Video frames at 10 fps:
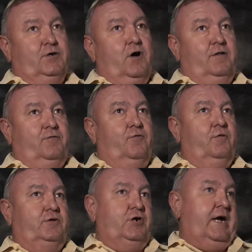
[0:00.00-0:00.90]
just gone
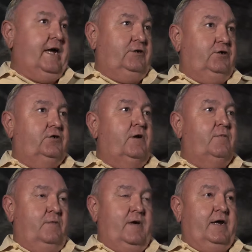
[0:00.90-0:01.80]
through a change of some
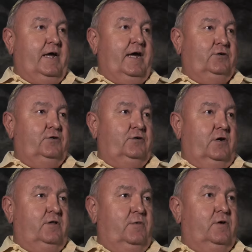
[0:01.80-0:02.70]
of the medications,
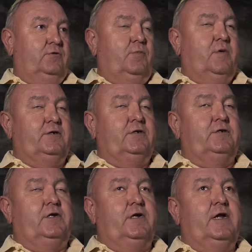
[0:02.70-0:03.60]
on the
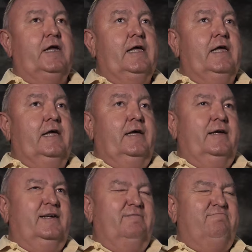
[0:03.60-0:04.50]
immunosuppressants, and
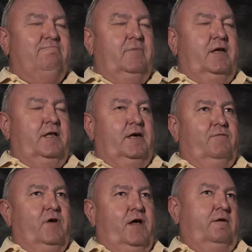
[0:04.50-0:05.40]
I think
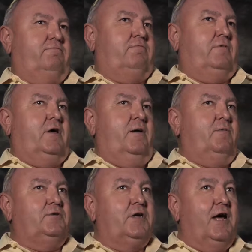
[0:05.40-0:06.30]
I've got a
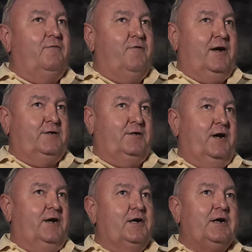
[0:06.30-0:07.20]
couple side effects
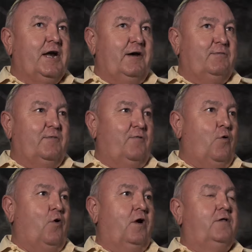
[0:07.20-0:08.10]
that I didn't have
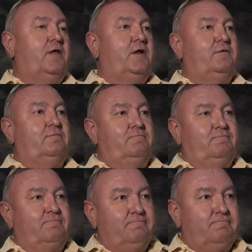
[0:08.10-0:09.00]
before that,
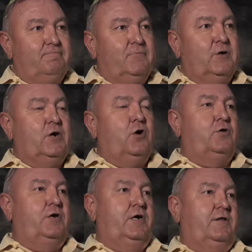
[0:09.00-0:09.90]
you
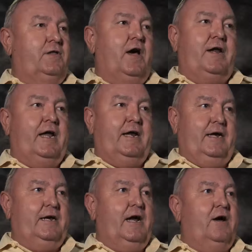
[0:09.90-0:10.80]
know, you get the odd
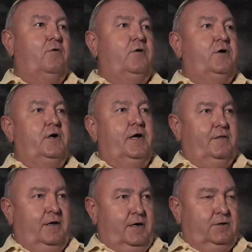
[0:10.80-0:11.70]
headache now or you
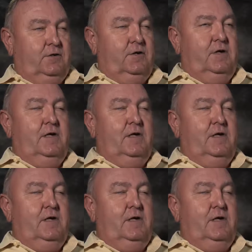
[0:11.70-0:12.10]
get this.